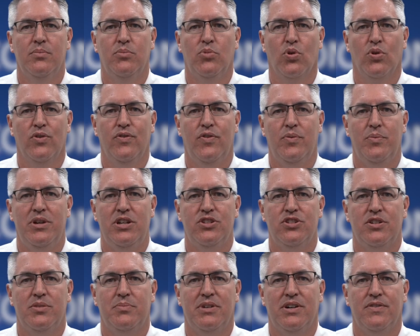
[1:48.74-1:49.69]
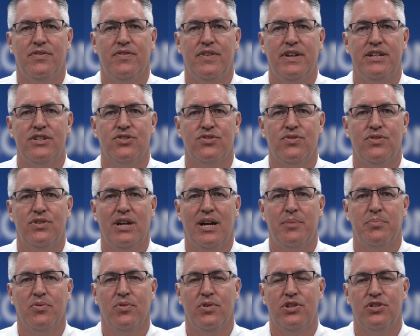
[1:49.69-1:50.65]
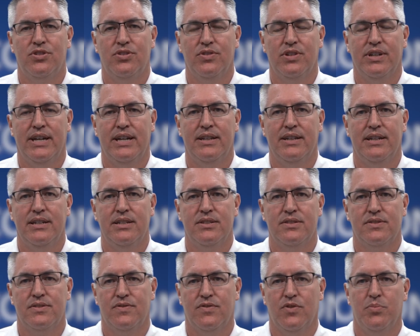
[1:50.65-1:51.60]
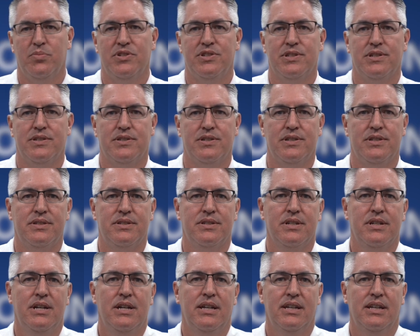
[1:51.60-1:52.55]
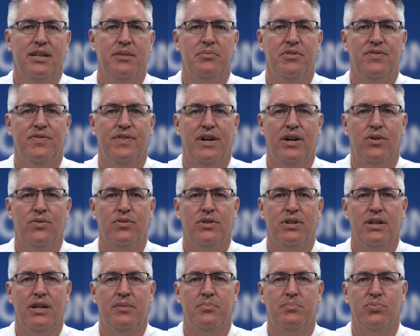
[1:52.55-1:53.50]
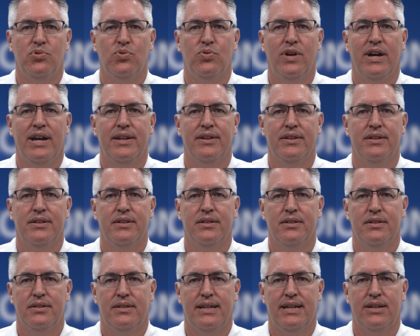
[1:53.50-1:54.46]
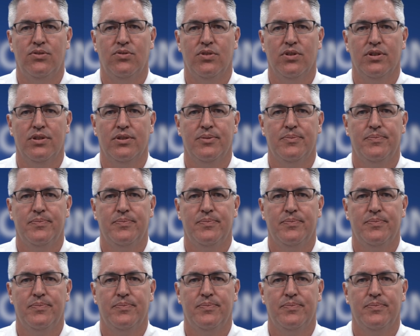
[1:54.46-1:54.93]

More information about Phase 3 operational guidelines for businesses can be found at blueisland.org.